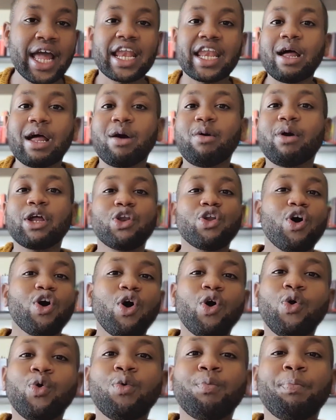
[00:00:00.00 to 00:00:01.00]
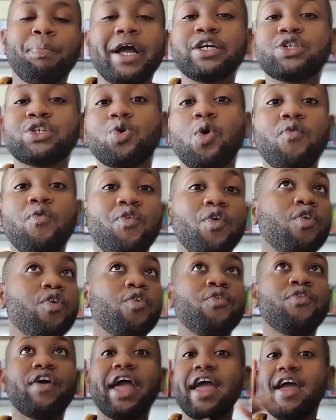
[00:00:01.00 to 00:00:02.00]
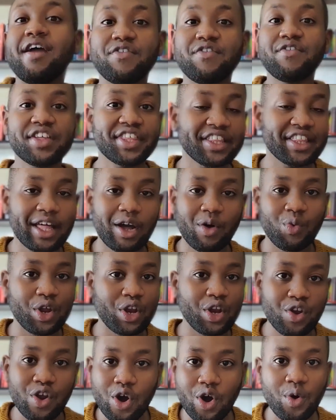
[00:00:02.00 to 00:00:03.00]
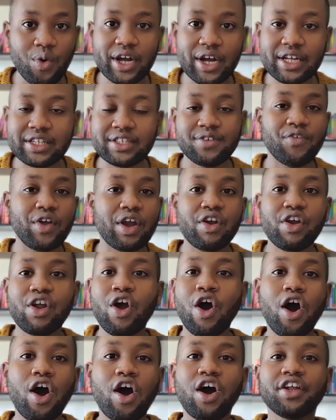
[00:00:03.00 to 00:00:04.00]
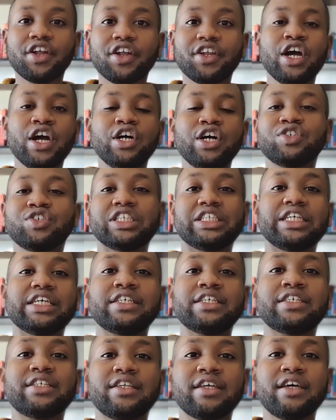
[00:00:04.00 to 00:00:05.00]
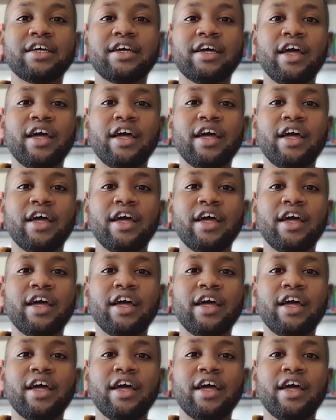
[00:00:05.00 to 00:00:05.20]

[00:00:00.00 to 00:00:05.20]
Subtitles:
Now, I know based off of everything that we know, it's very hard to just,